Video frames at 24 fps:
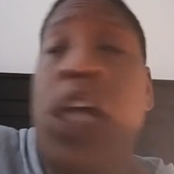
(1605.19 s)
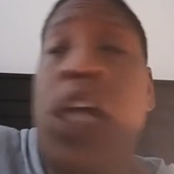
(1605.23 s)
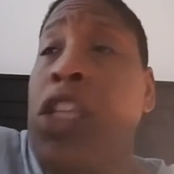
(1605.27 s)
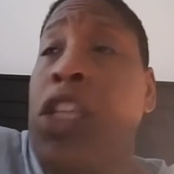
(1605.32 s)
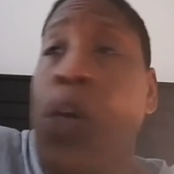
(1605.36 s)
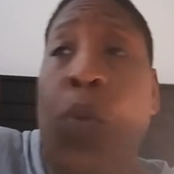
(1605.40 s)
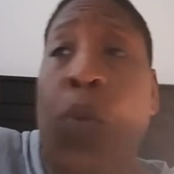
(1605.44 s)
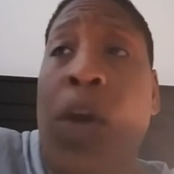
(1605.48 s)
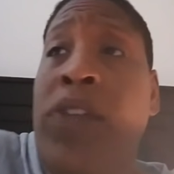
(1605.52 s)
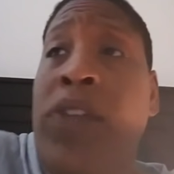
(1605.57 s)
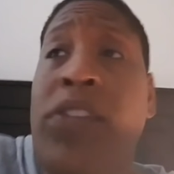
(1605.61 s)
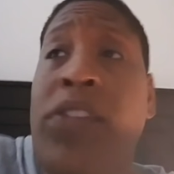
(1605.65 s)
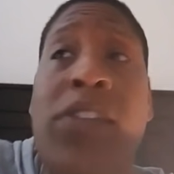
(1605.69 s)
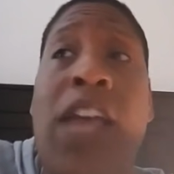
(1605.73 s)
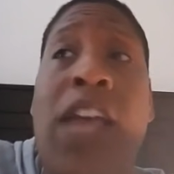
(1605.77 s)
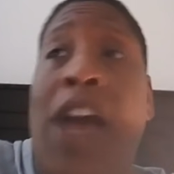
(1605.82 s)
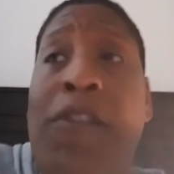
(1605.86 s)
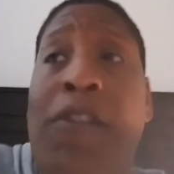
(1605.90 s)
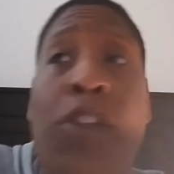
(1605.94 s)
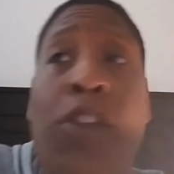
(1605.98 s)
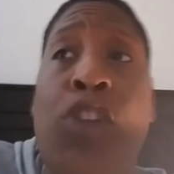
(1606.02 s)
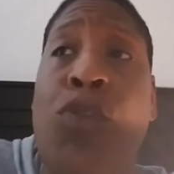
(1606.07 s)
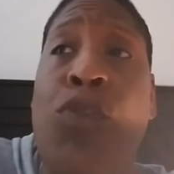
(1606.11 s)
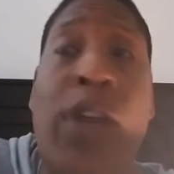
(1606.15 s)
the ones that's
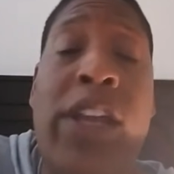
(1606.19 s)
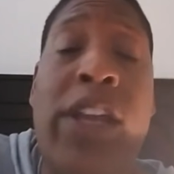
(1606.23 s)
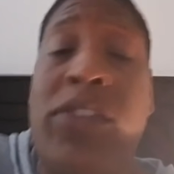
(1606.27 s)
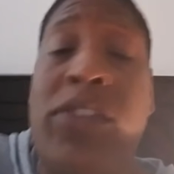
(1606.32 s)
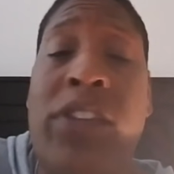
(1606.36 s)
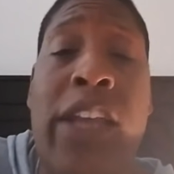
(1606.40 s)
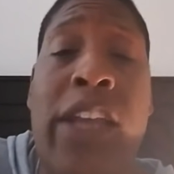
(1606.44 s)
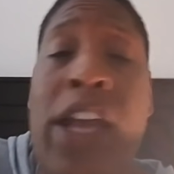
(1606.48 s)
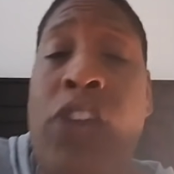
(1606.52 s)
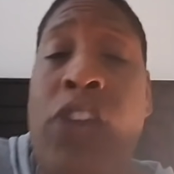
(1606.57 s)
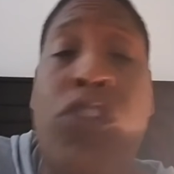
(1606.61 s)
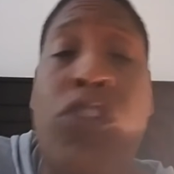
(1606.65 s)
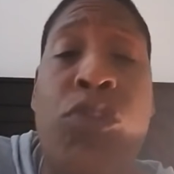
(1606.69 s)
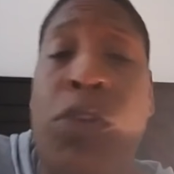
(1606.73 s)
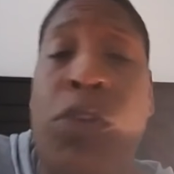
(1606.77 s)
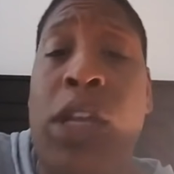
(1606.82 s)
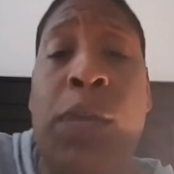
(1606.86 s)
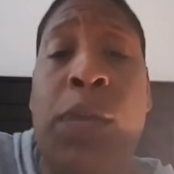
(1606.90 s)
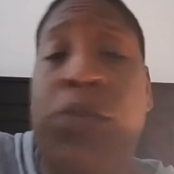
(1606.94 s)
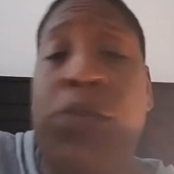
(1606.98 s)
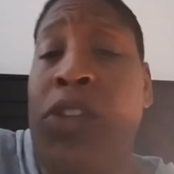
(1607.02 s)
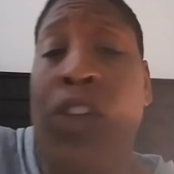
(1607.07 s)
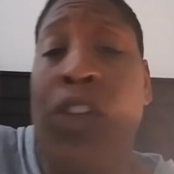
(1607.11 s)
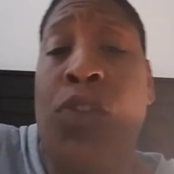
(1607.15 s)
having the crazy ass
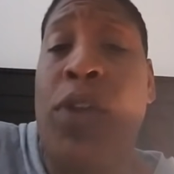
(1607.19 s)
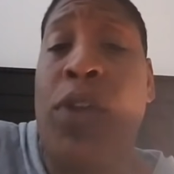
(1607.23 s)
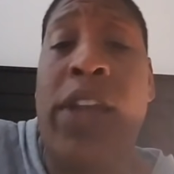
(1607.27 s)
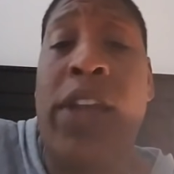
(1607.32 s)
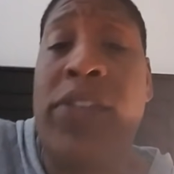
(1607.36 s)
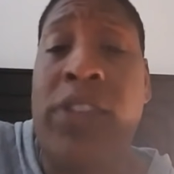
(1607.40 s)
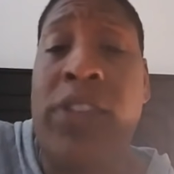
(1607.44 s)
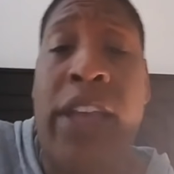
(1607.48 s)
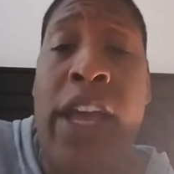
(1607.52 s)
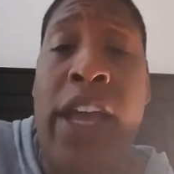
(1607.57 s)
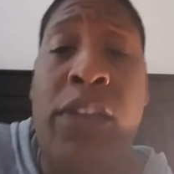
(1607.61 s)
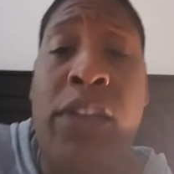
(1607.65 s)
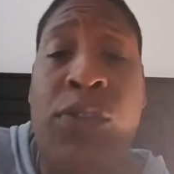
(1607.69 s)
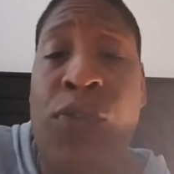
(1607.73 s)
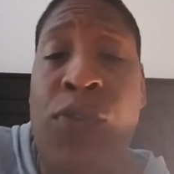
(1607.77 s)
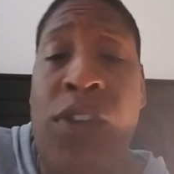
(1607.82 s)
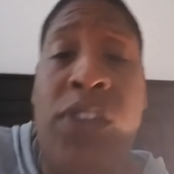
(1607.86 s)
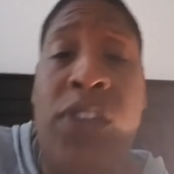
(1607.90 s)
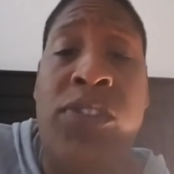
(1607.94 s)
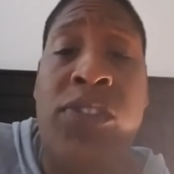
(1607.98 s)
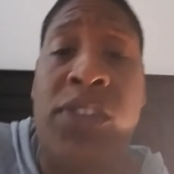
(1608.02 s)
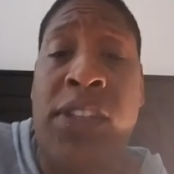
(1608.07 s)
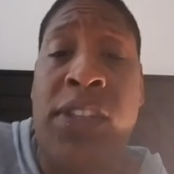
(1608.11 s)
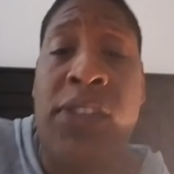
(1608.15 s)
dreams and the crazy ass
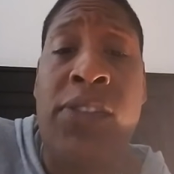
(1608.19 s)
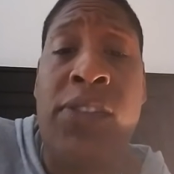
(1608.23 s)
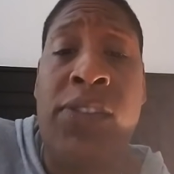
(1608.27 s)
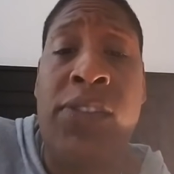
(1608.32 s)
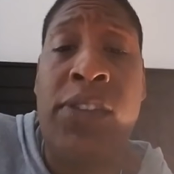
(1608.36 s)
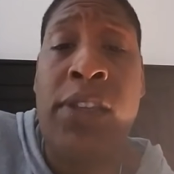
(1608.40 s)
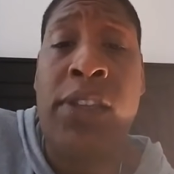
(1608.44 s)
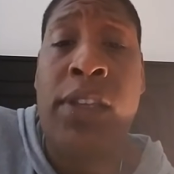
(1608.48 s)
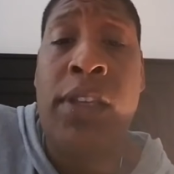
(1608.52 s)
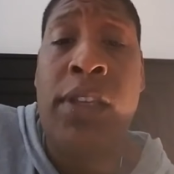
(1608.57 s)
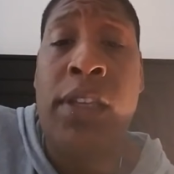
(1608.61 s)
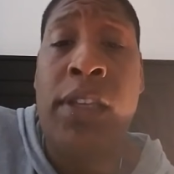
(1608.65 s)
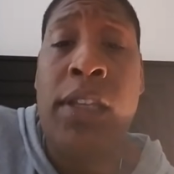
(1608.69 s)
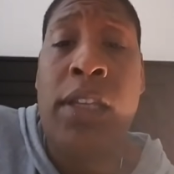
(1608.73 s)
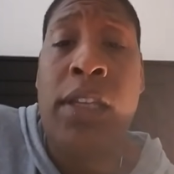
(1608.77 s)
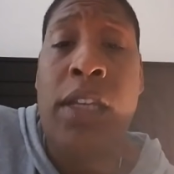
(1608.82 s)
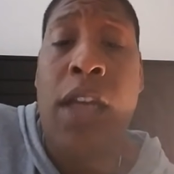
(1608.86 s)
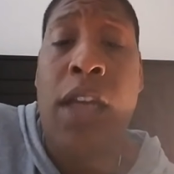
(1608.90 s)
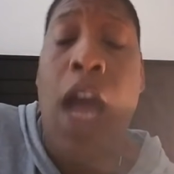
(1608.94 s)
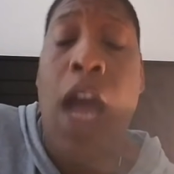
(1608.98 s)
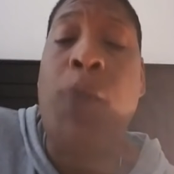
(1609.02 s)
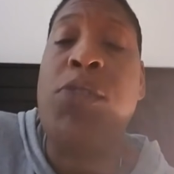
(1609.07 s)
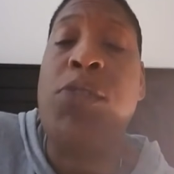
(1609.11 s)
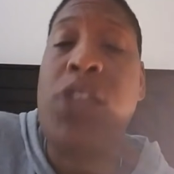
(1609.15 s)
visions.
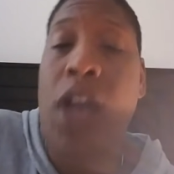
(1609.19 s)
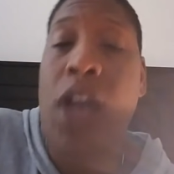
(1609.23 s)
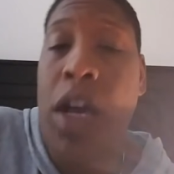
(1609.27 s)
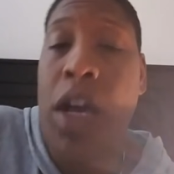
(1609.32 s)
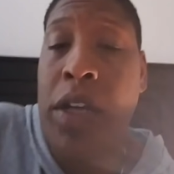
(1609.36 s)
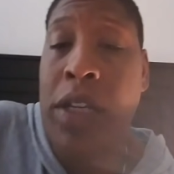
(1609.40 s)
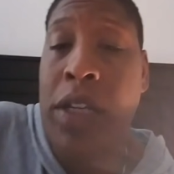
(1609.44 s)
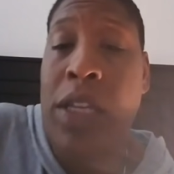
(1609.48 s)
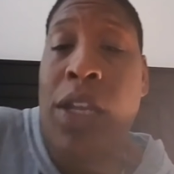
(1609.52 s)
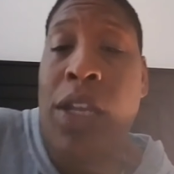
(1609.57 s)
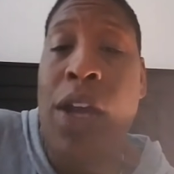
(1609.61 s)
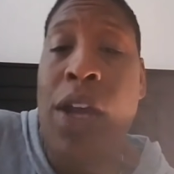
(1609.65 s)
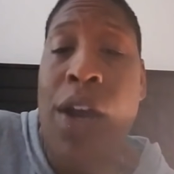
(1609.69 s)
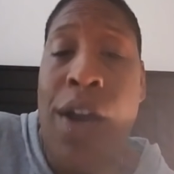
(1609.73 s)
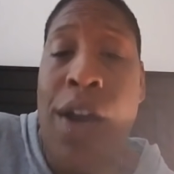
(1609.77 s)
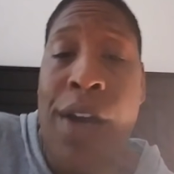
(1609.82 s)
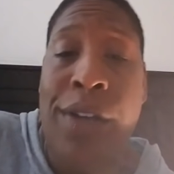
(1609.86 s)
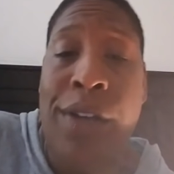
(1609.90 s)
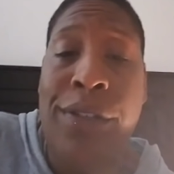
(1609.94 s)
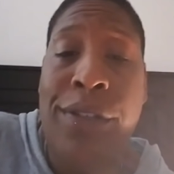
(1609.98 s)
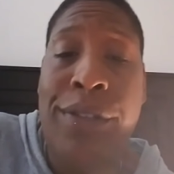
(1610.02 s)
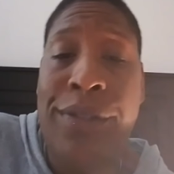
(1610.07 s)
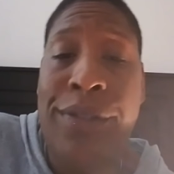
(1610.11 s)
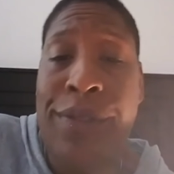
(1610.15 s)
I'm talking to
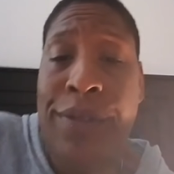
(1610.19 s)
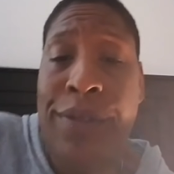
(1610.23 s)
y'all.